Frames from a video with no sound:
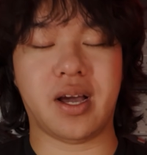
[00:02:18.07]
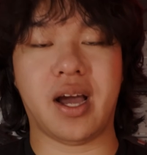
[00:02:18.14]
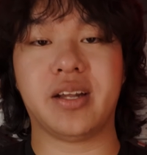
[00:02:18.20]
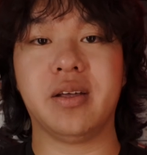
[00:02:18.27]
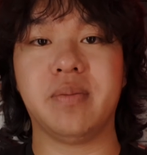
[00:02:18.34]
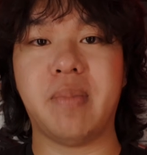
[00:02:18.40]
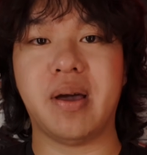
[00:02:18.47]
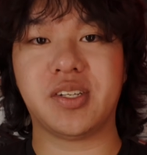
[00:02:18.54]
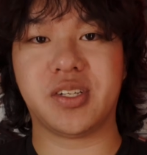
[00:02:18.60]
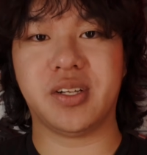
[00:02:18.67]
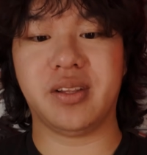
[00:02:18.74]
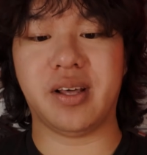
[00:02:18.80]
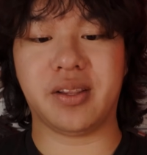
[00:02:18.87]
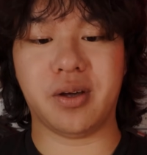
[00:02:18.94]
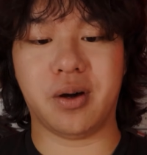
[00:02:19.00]
I did
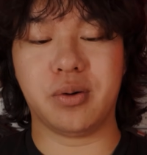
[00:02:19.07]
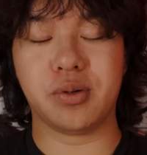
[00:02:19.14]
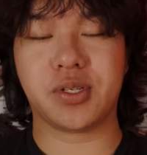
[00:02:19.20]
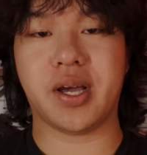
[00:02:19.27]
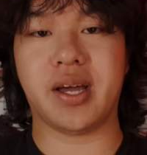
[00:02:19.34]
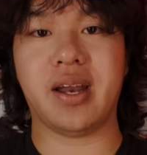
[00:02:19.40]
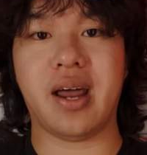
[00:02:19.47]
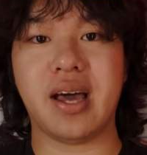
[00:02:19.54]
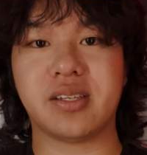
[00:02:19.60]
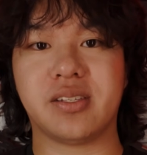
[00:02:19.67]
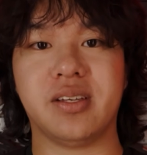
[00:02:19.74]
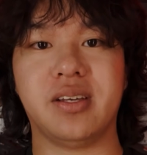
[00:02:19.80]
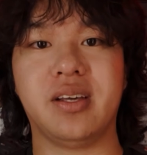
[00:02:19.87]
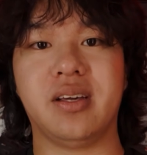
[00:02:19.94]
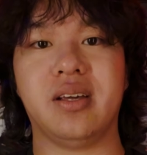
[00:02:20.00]
mention that the OSIGHT
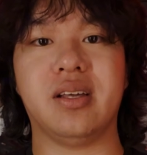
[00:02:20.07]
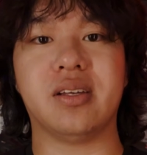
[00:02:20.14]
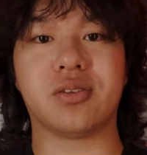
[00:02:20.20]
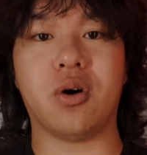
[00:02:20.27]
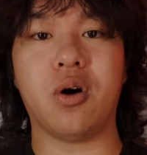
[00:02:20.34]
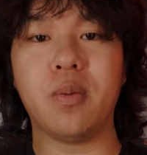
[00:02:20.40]
SE is